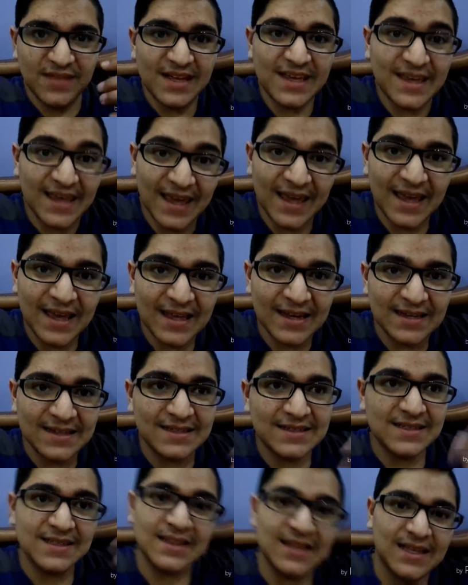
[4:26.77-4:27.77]
again
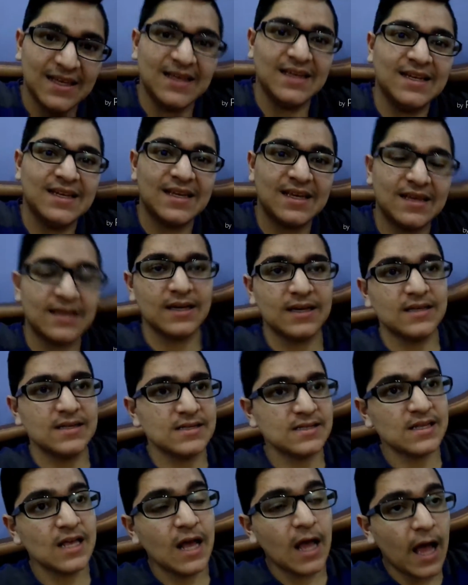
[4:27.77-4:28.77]
delayed
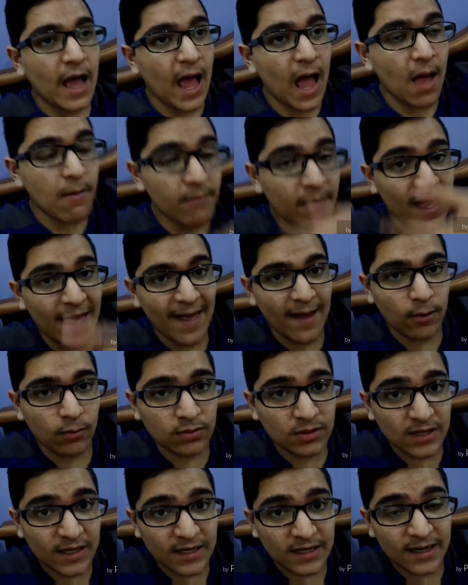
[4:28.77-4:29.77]
because I'm
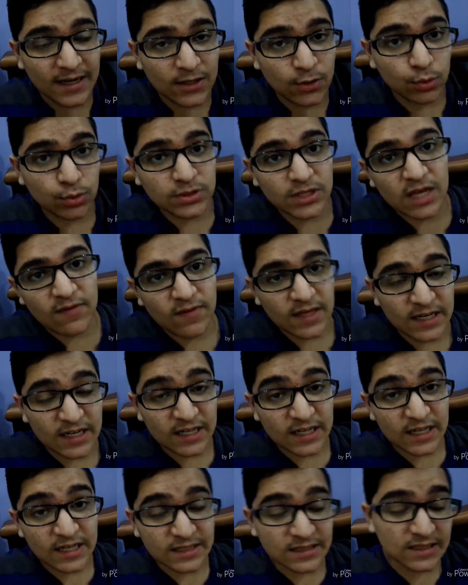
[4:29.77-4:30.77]
out and I don't have
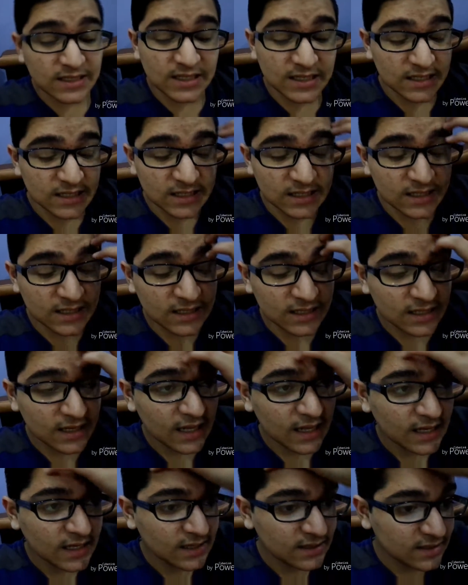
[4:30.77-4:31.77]
any in, any in
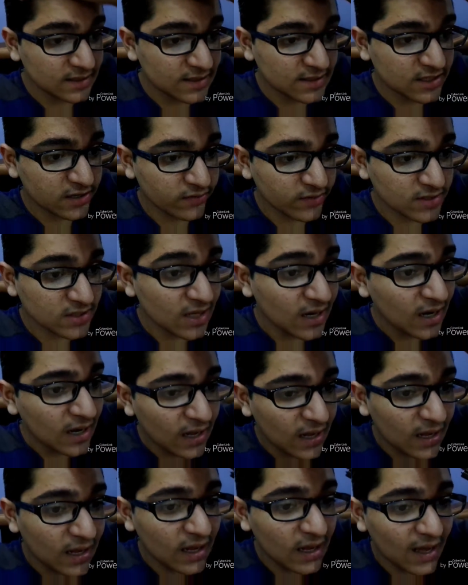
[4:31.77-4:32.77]
like internet service.
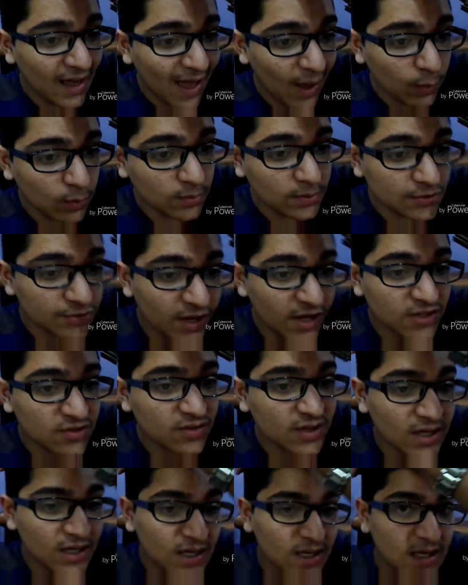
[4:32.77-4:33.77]
Uh, I will be trying to
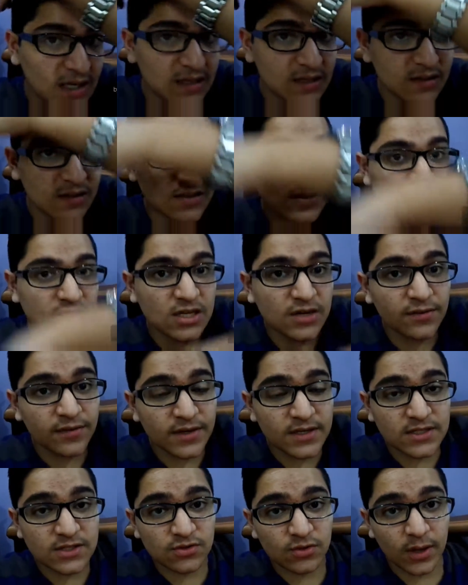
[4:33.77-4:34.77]
get an internet
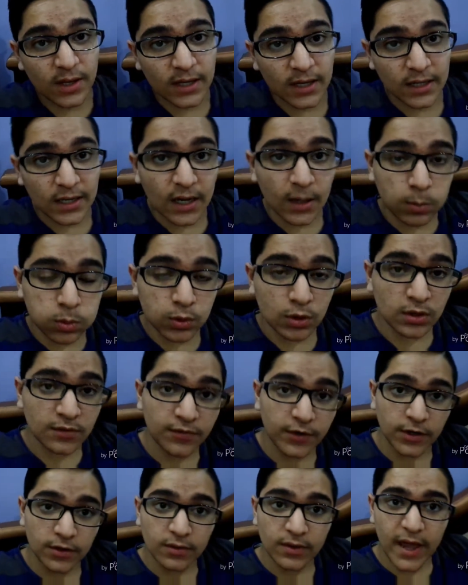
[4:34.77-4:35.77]
service so I can upload
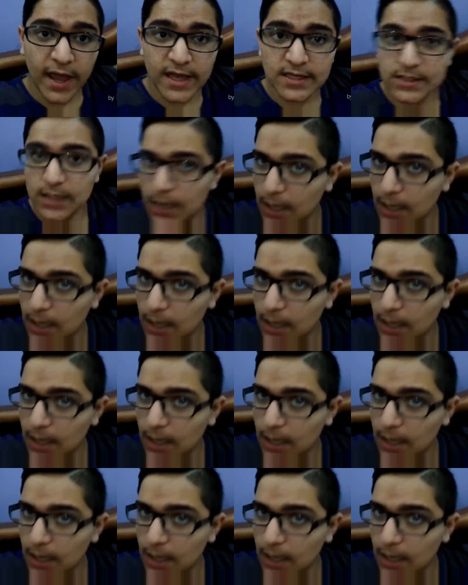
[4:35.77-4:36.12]
for you guys.